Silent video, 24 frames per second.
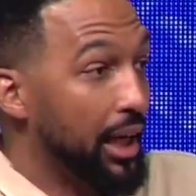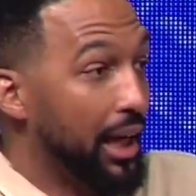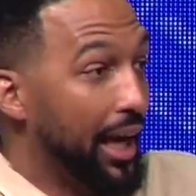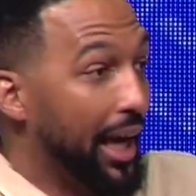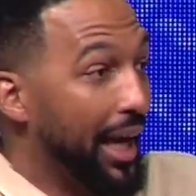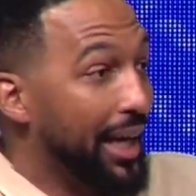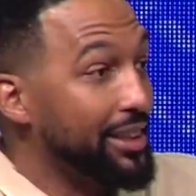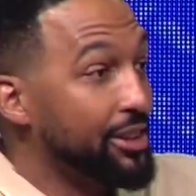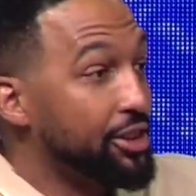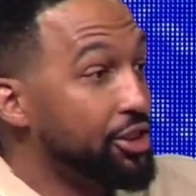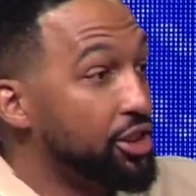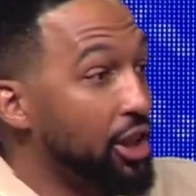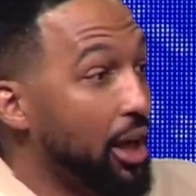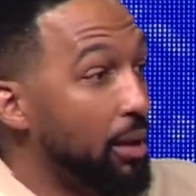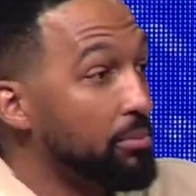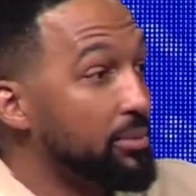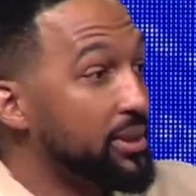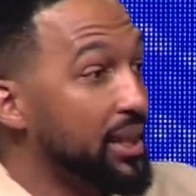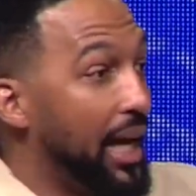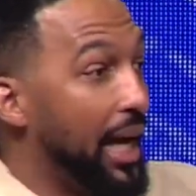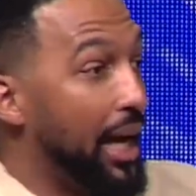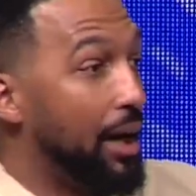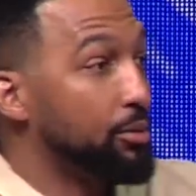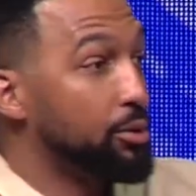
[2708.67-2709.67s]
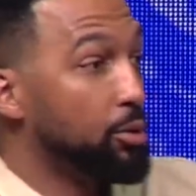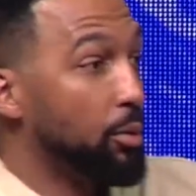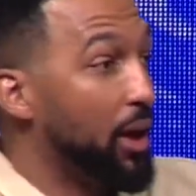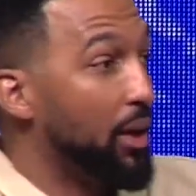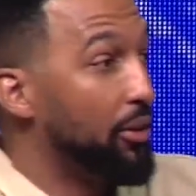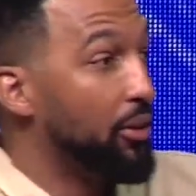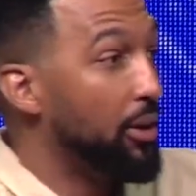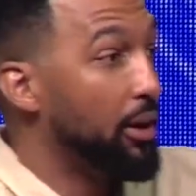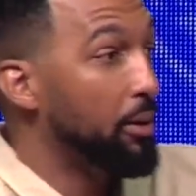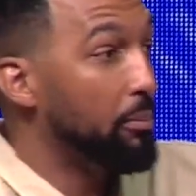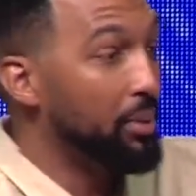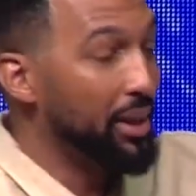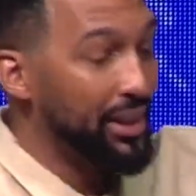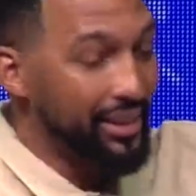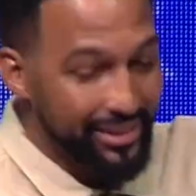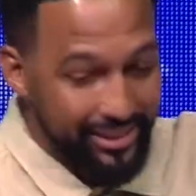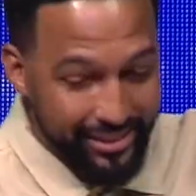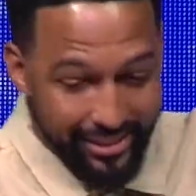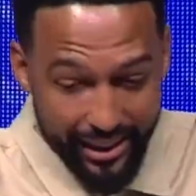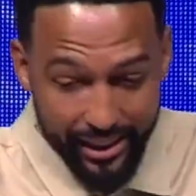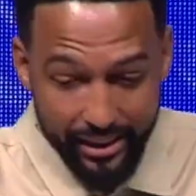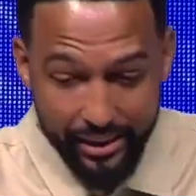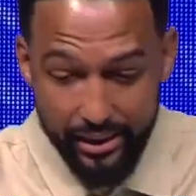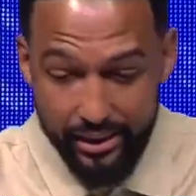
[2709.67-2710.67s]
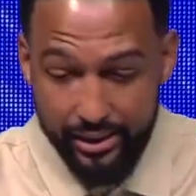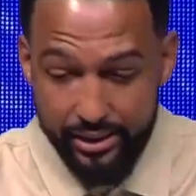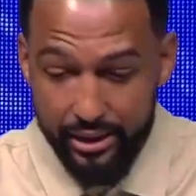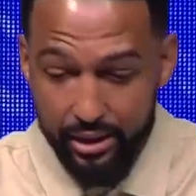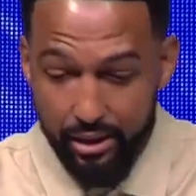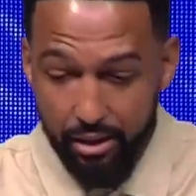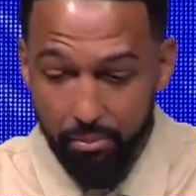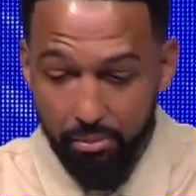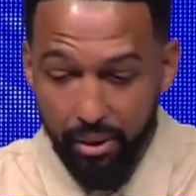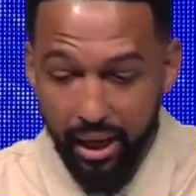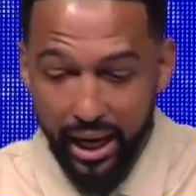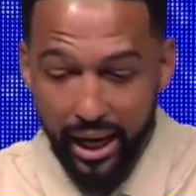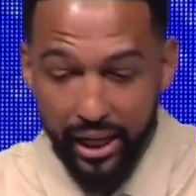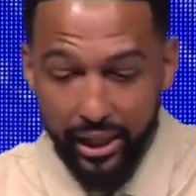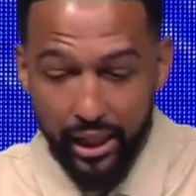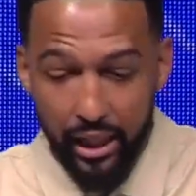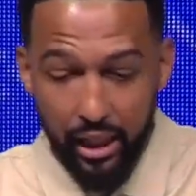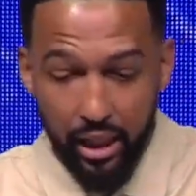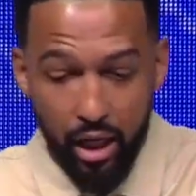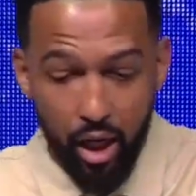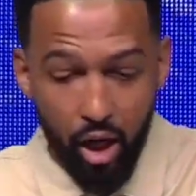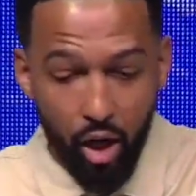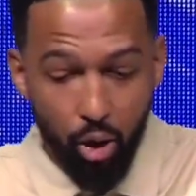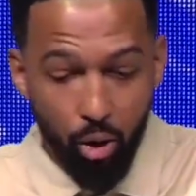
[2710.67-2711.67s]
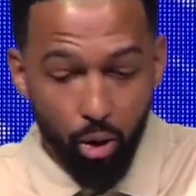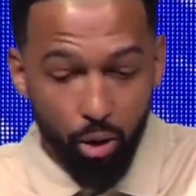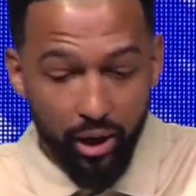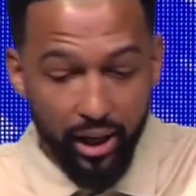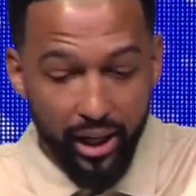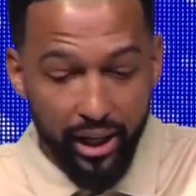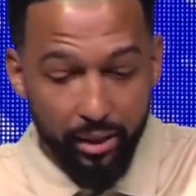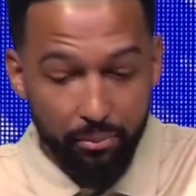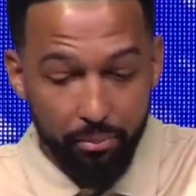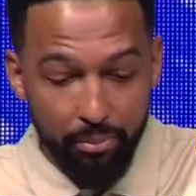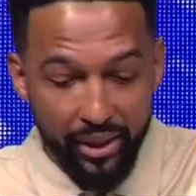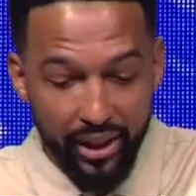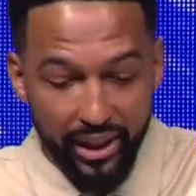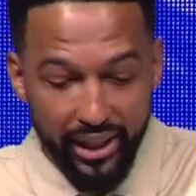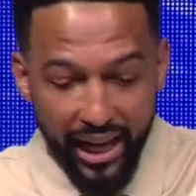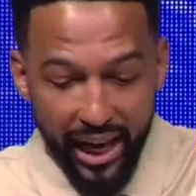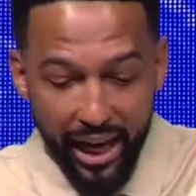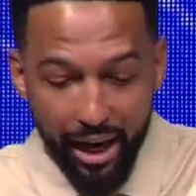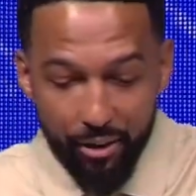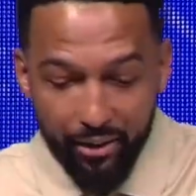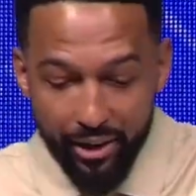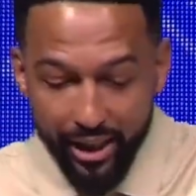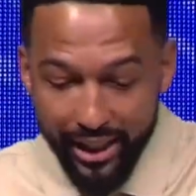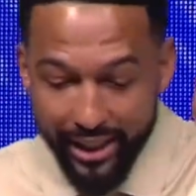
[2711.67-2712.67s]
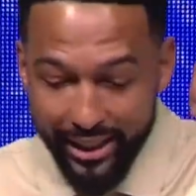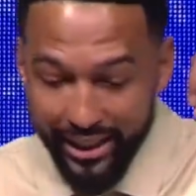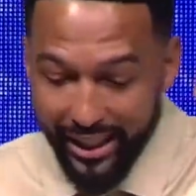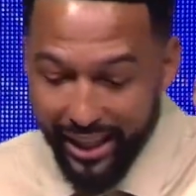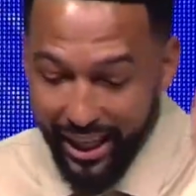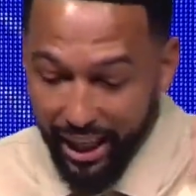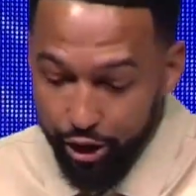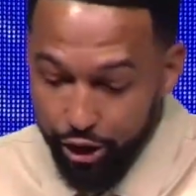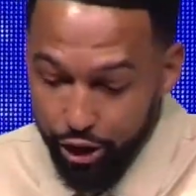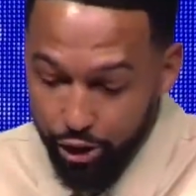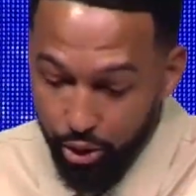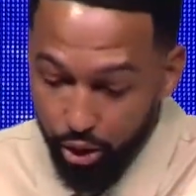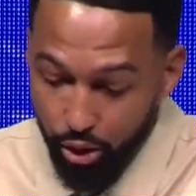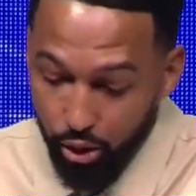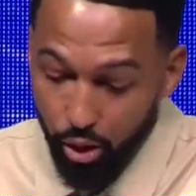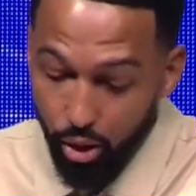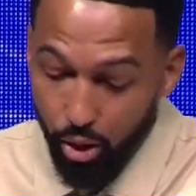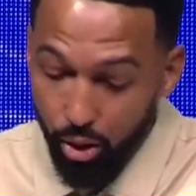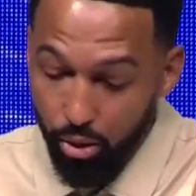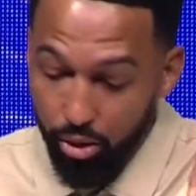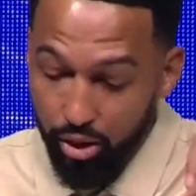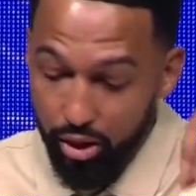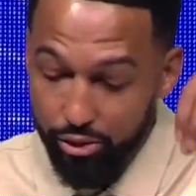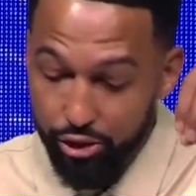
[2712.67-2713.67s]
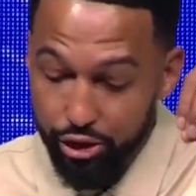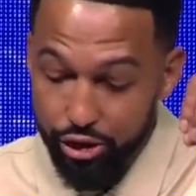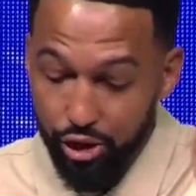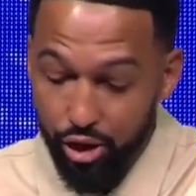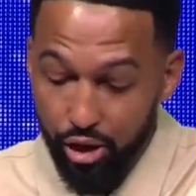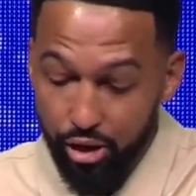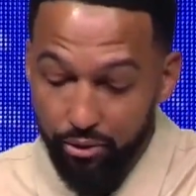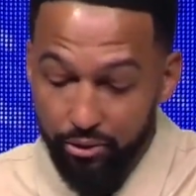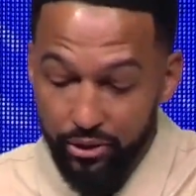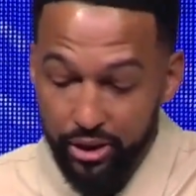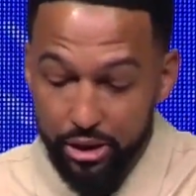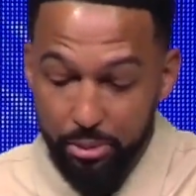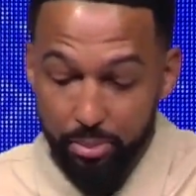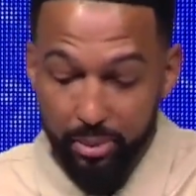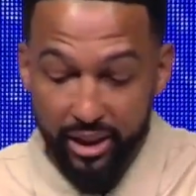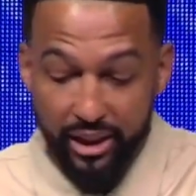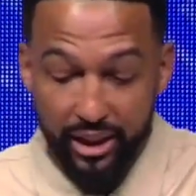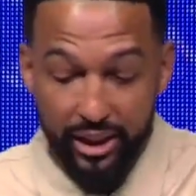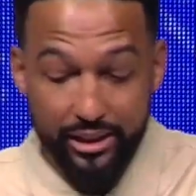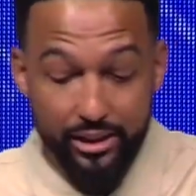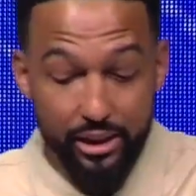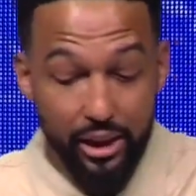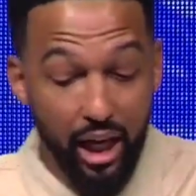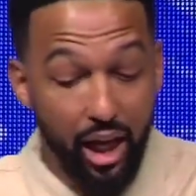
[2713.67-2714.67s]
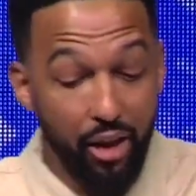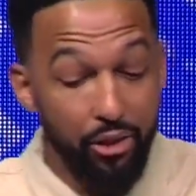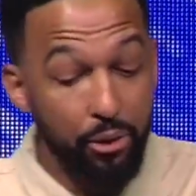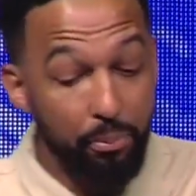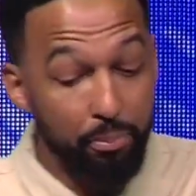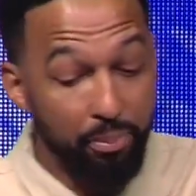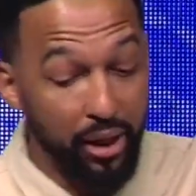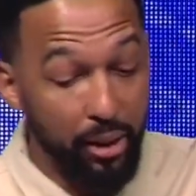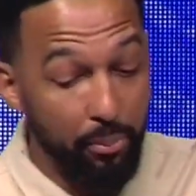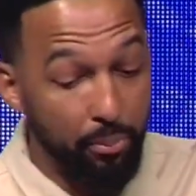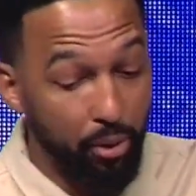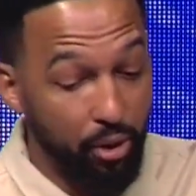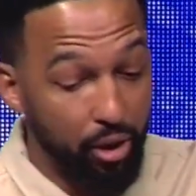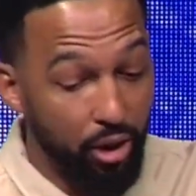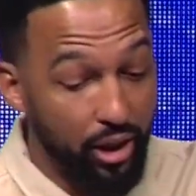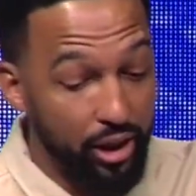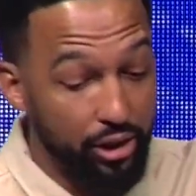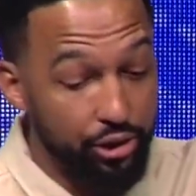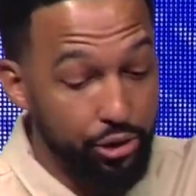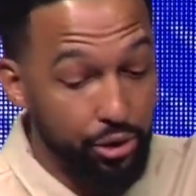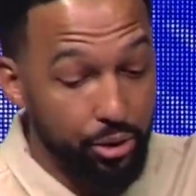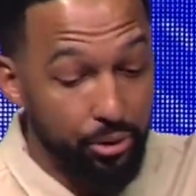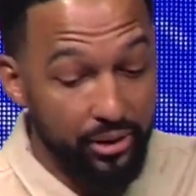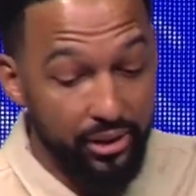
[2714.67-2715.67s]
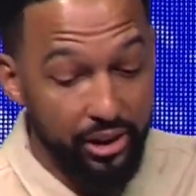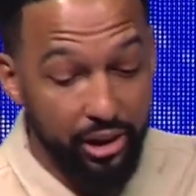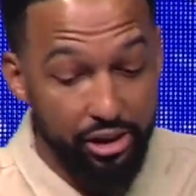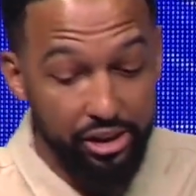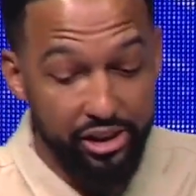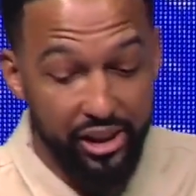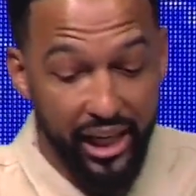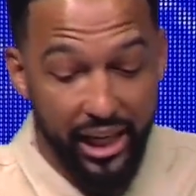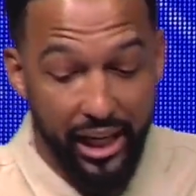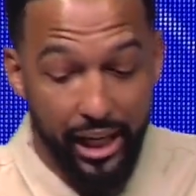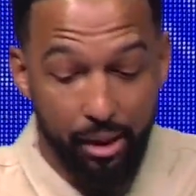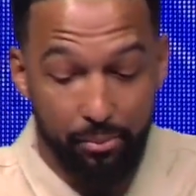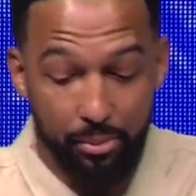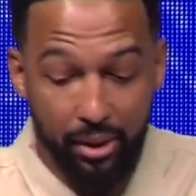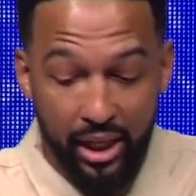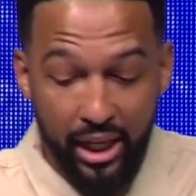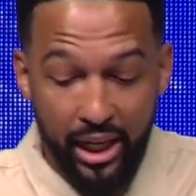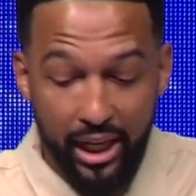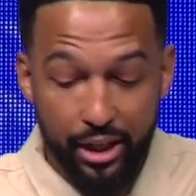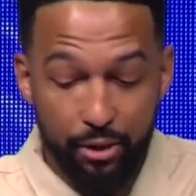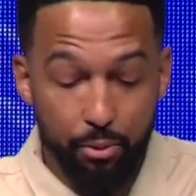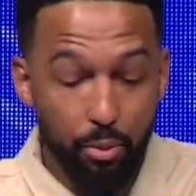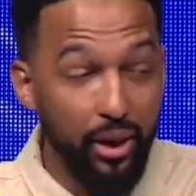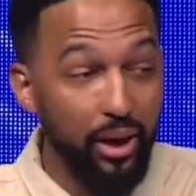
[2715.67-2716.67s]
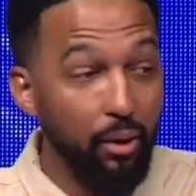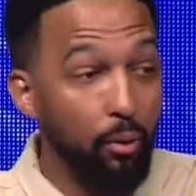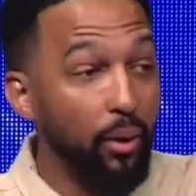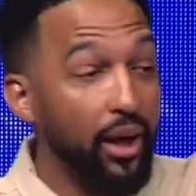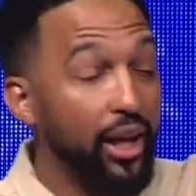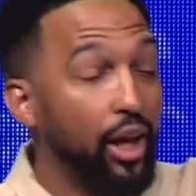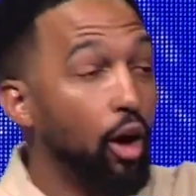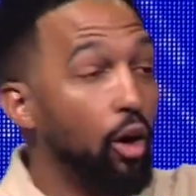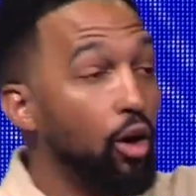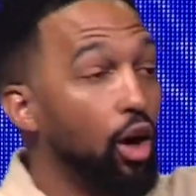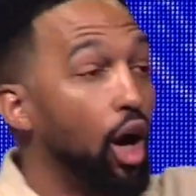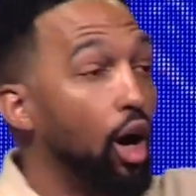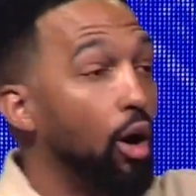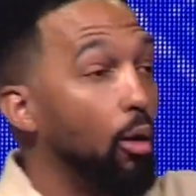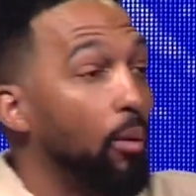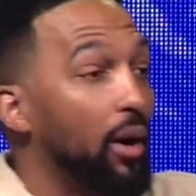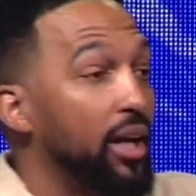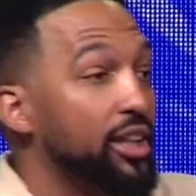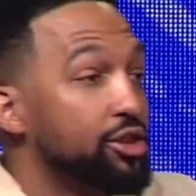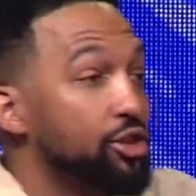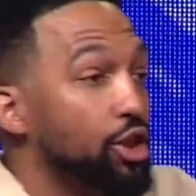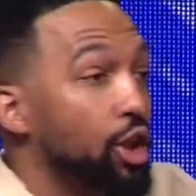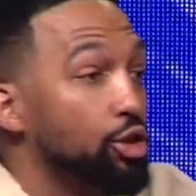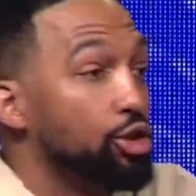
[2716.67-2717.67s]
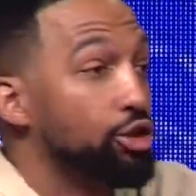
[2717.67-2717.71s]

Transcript: And sometimes, whether it be sickness in the body or it be carrying an extra load of service because other people aren't doing their job, we don't always know.